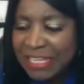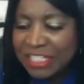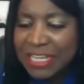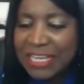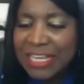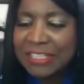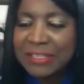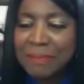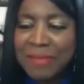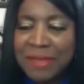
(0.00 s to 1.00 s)
She is
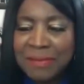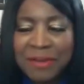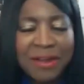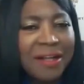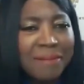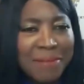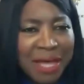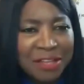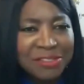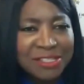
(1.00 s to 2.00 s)
a member of
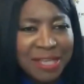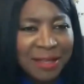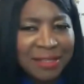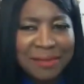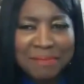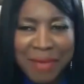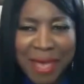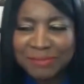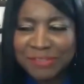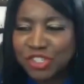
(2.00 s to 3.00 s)
Mount Zion
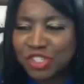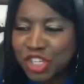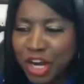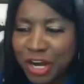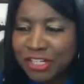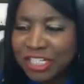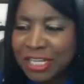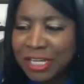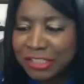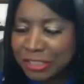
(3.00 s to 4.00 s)
Baptist Church
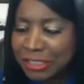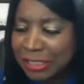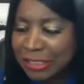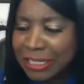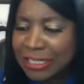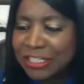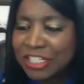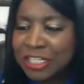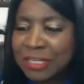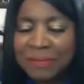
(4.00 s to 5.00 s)
under the
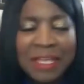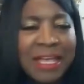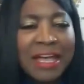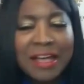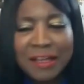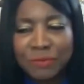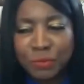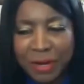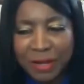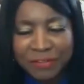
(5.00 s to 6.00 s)
leadership
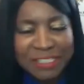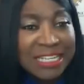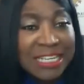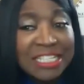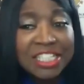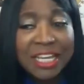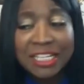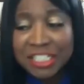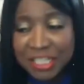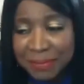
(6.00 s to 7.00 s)
of Reverend
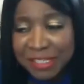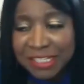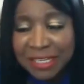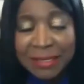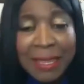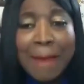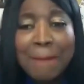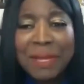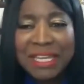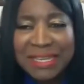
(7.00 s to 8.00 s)
T.J. Jemison,
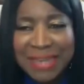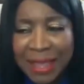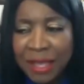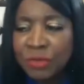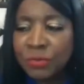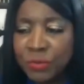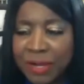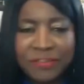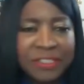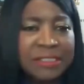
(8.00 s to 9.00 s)
but now
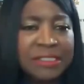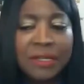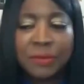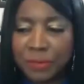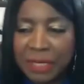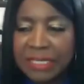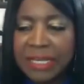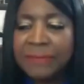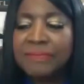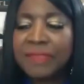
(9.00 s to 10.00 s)
Reverend
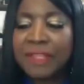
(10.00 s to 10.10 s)
Rena